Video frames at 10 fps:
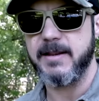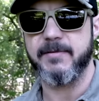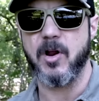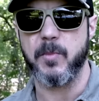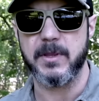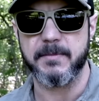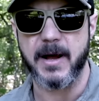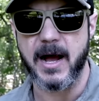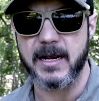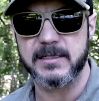even open the
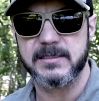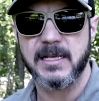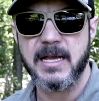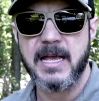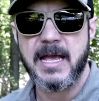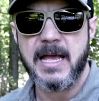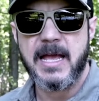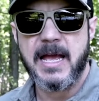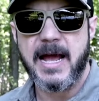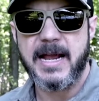box.
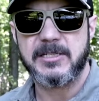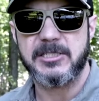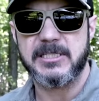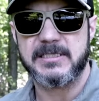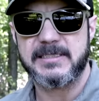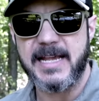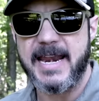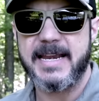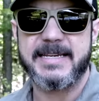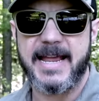I actually just
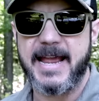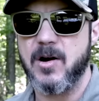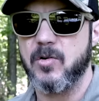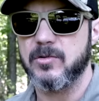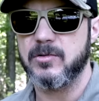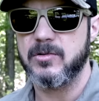sat it down